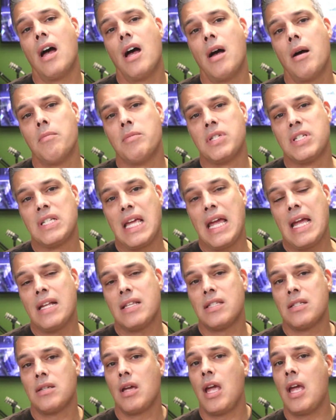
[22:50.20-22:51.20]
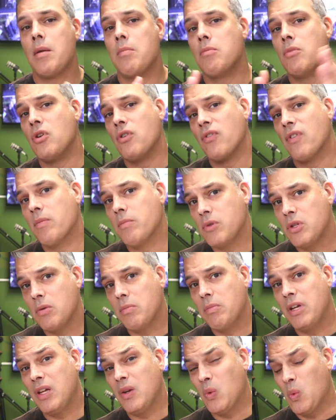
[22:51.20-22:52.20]
stance and move them to
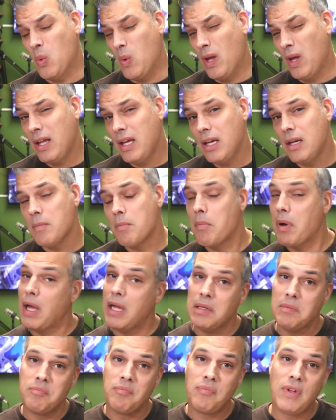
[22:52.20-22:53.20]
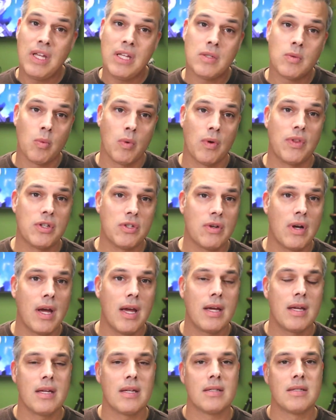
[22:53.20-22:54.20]
being willing, but it's worth a try
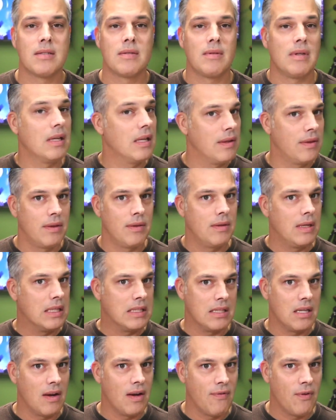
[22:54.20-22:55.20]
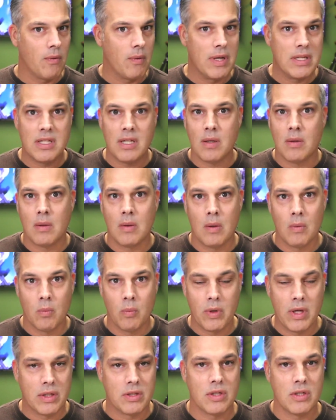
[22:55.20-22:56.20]
because it's there for a reason.
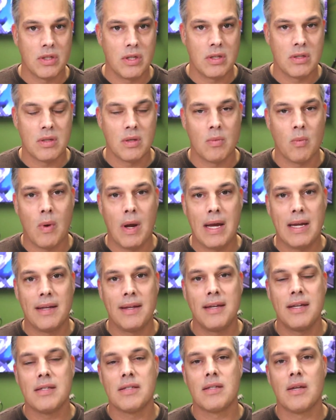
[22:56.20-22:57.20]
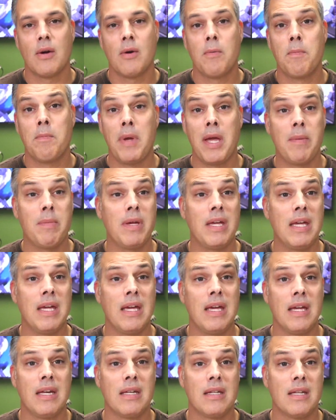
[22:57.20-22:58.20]
Realtors use it widely, so maybe
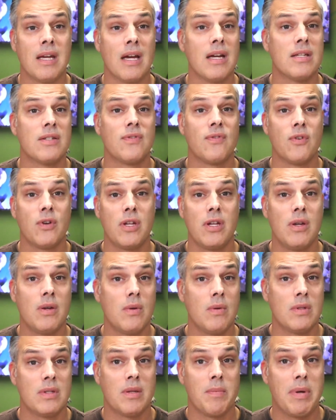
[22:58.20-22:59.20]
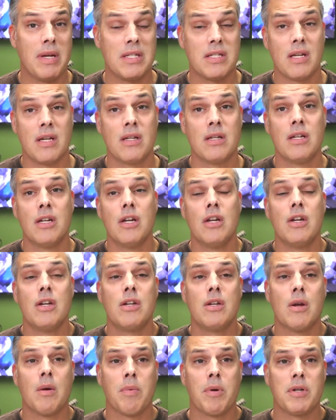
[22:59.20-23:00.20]
it does for you. It depends on
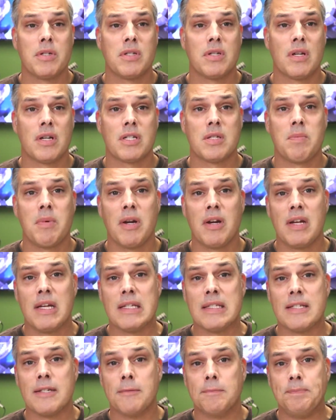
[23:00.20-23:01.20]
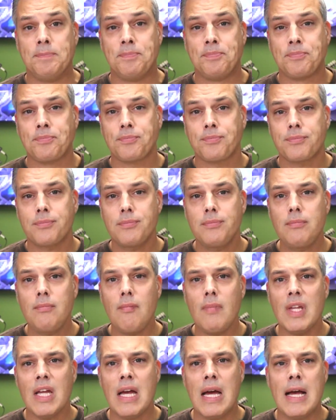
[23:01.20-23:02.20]
your personal experience.
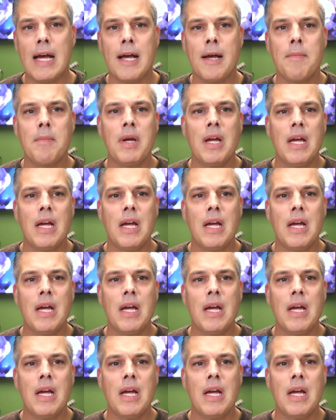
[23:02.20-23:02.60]
And